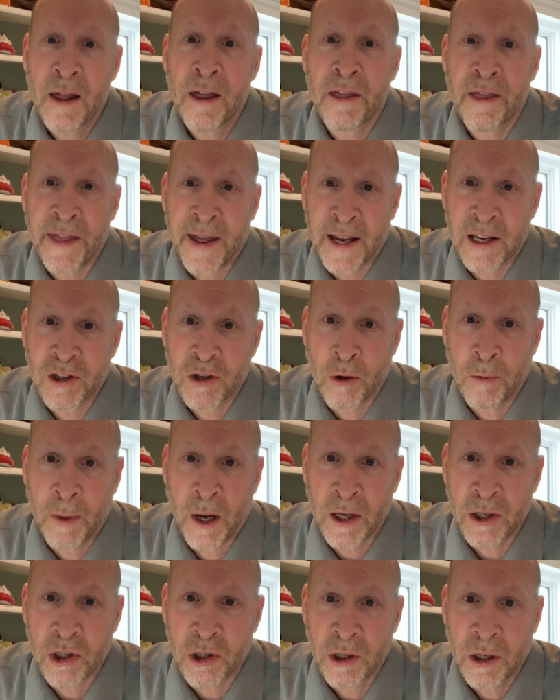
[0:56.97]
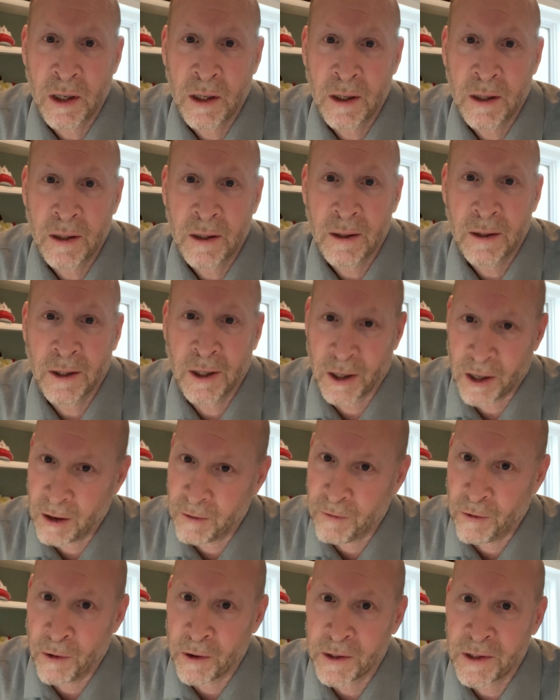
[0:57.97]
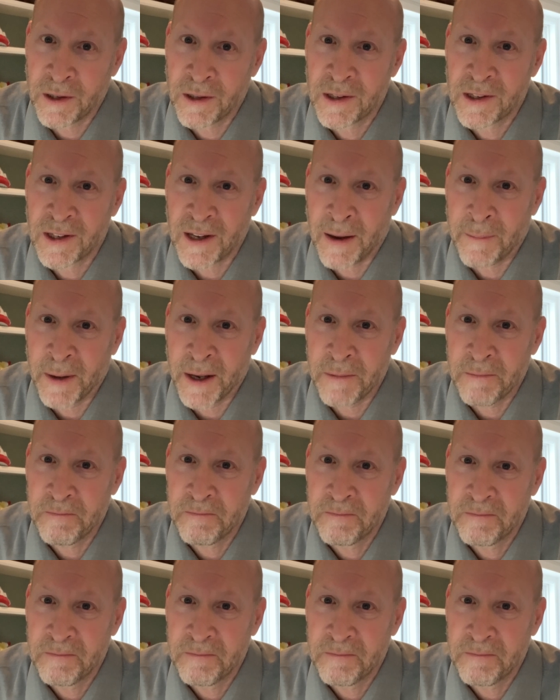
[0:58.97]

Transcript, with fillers: Thanks so much. Looking forward to the summit.